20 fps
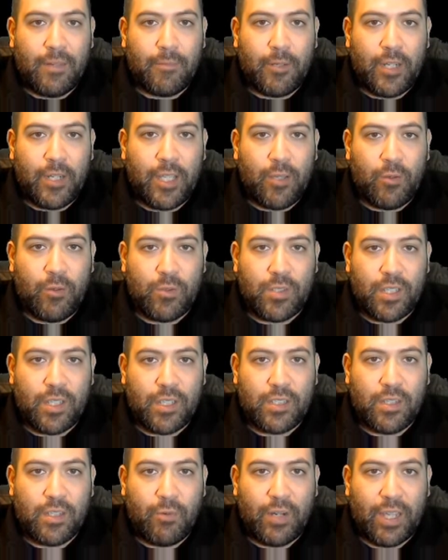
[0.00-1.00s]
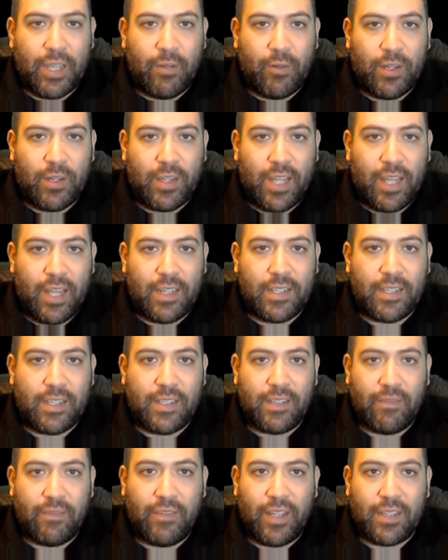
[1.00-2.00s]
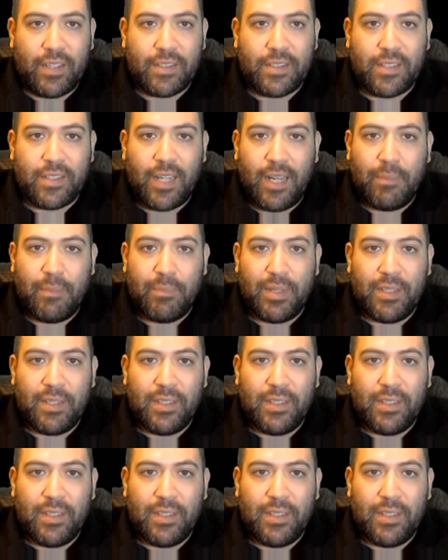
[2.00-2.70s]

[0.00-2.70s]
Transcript: going to use this. I want to get rid of that defense up.